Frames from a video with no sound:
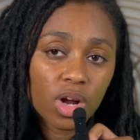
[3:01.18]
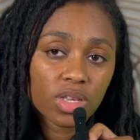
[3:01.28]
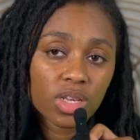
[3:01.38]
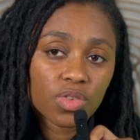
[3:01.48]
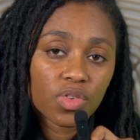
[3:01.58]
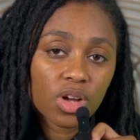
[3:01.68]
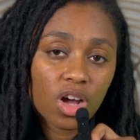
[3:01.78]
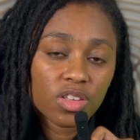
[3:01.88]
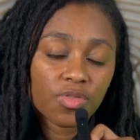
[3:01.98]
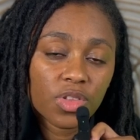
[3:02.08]
process for
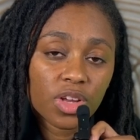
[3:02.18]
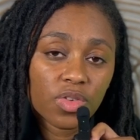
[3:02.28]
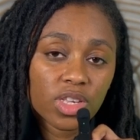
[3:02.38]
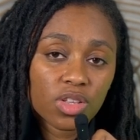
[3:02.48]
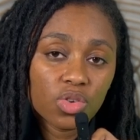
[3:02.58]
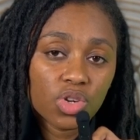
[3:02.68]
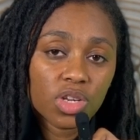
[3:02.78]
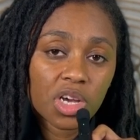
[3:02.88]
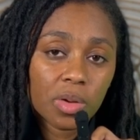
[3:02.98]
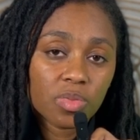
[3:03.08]
conflict
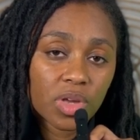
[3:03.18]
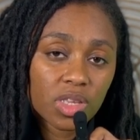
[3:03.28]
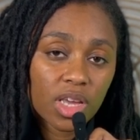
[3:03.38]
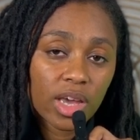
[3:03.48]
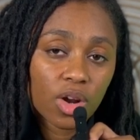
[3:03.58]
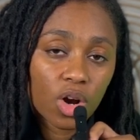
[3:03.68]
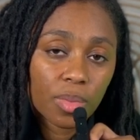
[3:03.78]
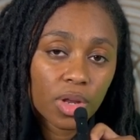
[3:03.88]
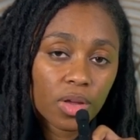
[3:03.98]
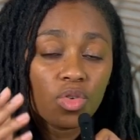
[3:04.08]
resolution helps maintain
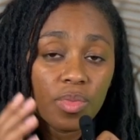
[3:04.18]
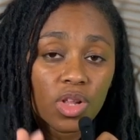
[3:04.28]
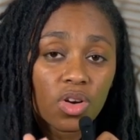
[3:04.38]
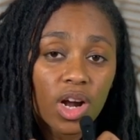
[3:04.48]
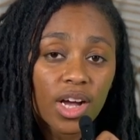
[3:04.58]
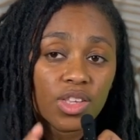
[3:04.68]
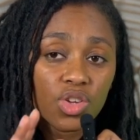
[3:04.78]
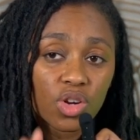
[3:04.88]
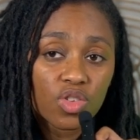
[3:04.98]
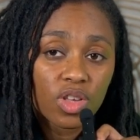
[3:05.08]
harmony. Familiarize
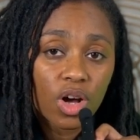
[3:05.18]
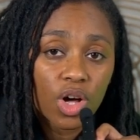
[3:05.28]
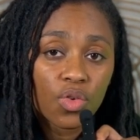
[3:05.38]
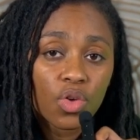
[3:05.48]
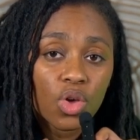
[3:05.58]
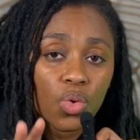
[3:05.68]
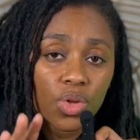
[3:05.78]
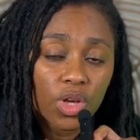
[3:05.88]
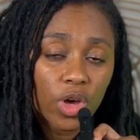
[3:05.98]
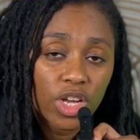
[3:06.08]
yourself
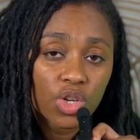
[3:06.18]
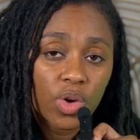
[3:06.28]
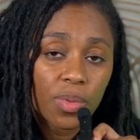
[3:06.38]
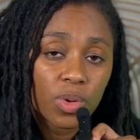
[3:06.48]
with the HOA